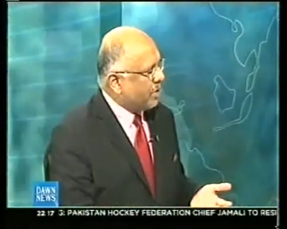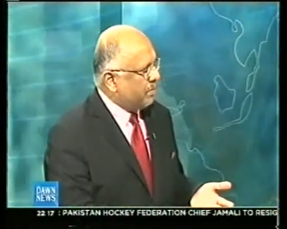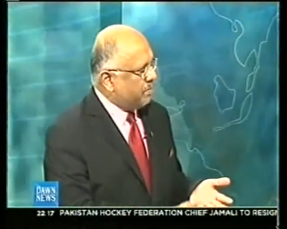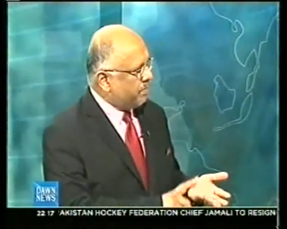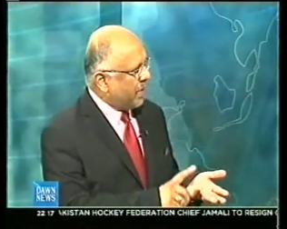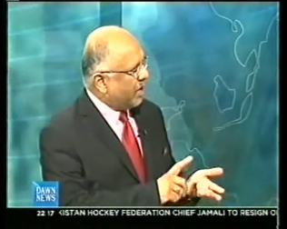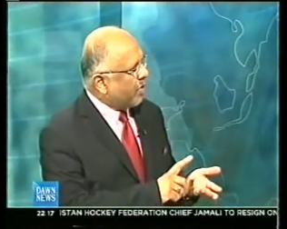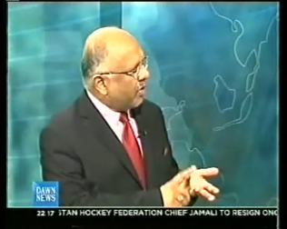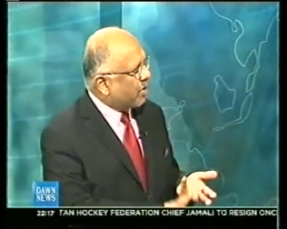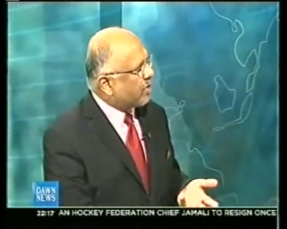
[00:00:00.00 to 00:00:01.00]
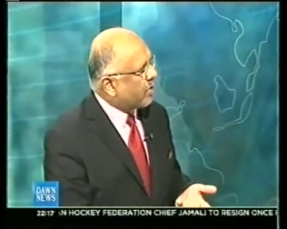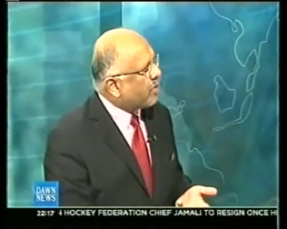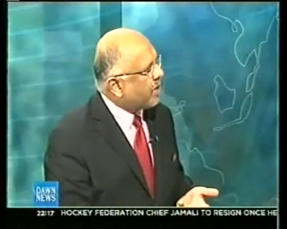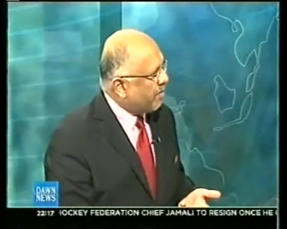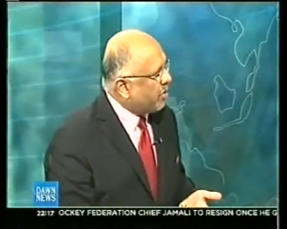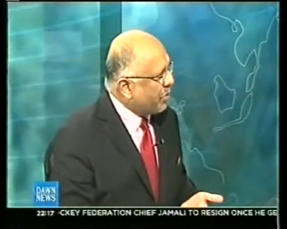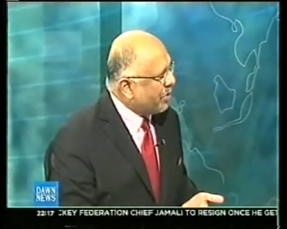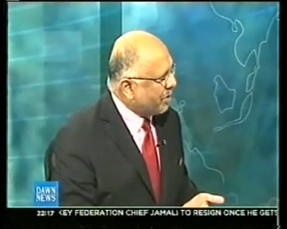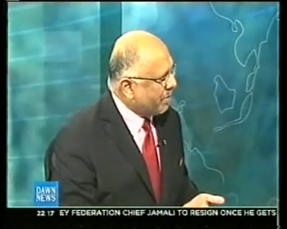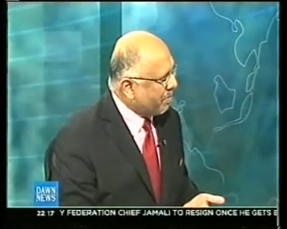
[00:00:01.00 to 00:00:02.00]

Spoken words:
and also devolution,